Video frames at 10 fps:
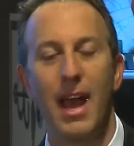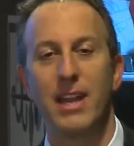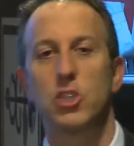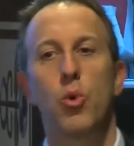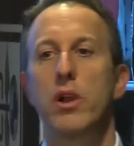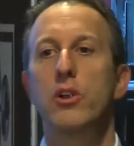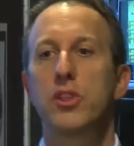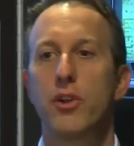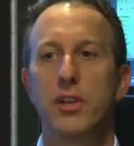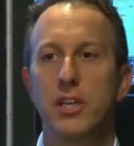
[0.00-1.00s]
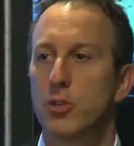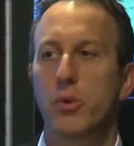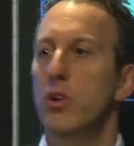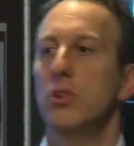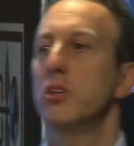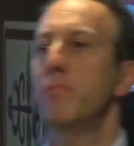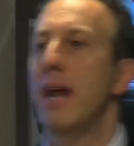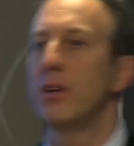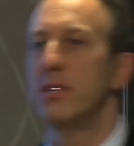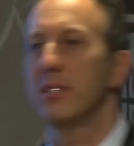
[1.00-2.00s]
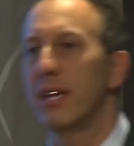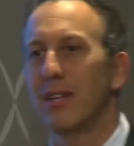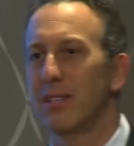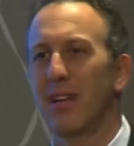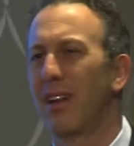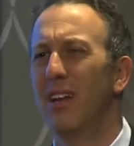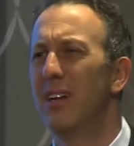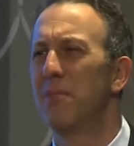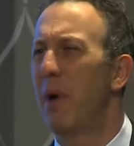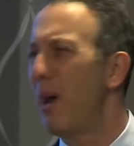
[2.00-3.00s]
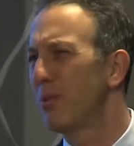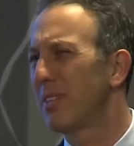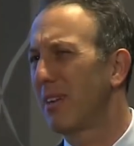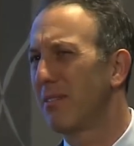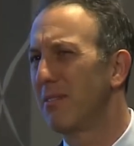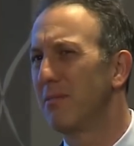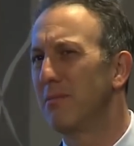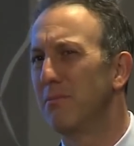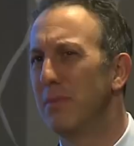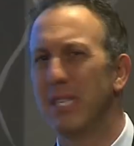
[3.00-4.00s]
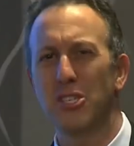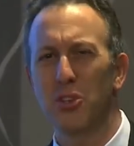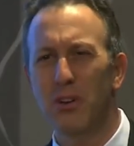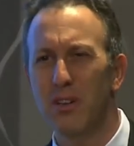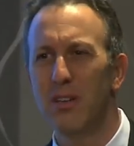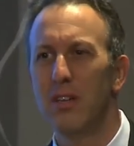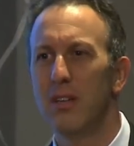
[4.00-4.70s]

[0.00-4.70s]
And in 20 or 30 years, we're going to look back on this like pot was like medicinal,